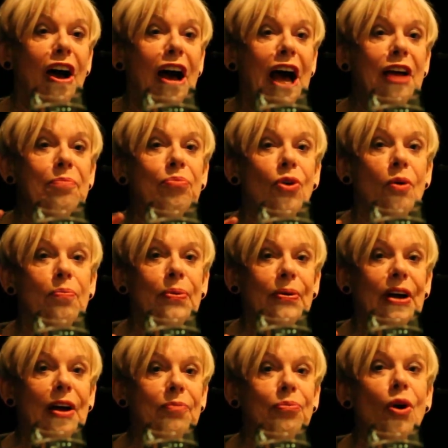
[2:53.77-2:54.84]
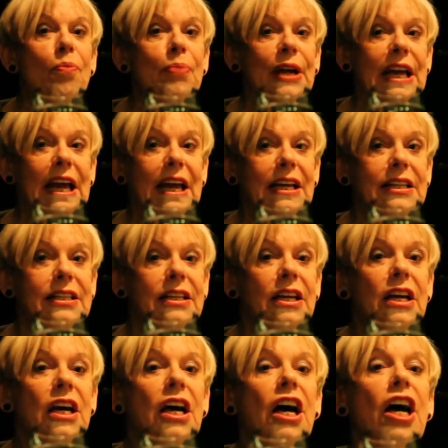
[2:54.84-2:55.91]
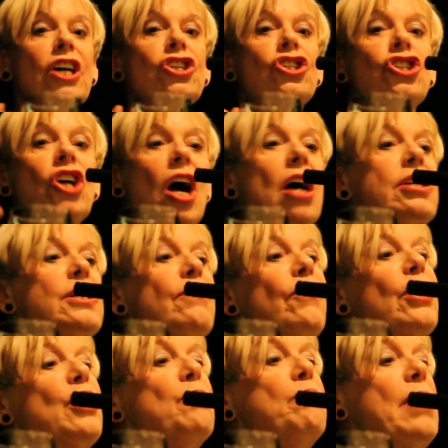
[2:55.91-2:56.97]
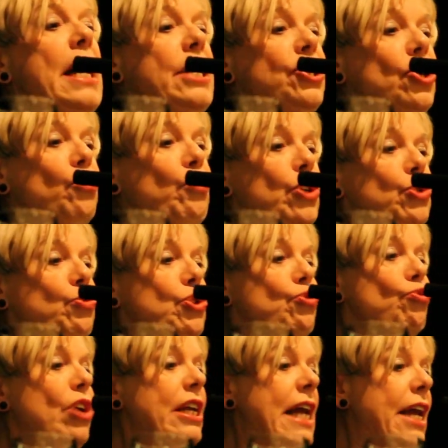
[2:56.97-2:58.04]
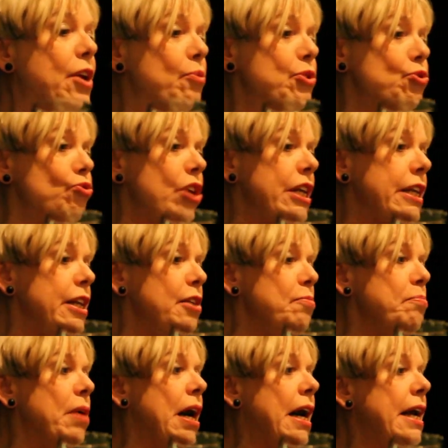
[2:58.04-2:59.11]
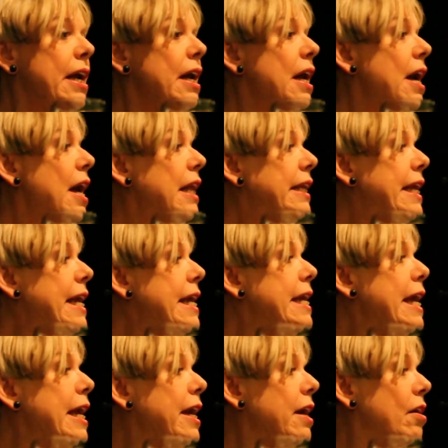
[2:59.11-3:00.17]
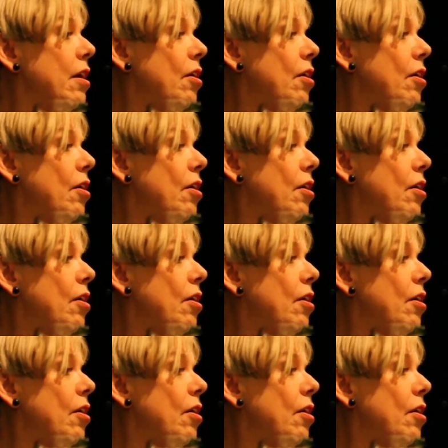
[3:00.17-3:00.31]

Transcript: and propagate a charter for compassion, which was written by leading